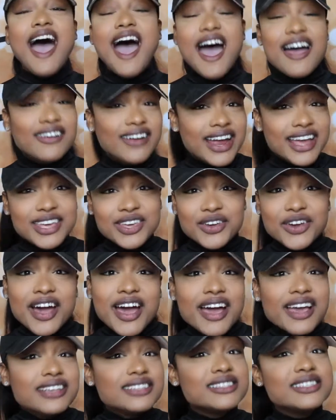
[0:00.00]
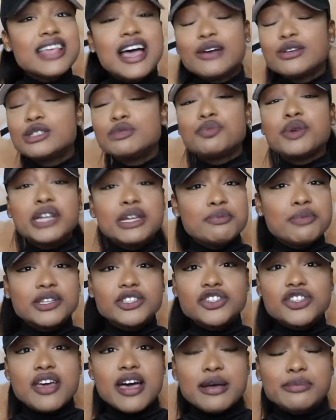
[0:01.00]
All right, you guys, that was pretty
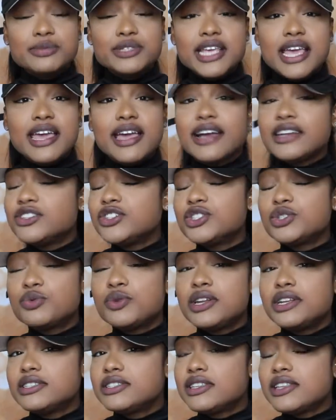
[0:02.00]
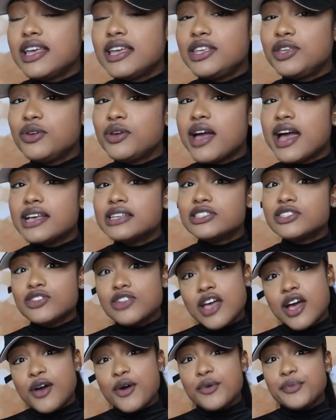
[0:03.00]
much the update. I just wanted to let you guys
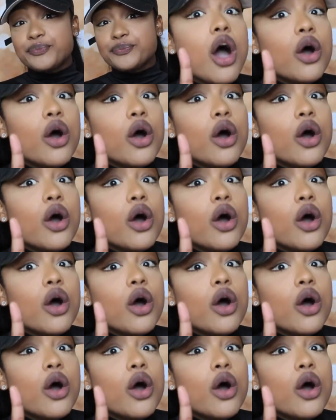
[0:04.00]
know.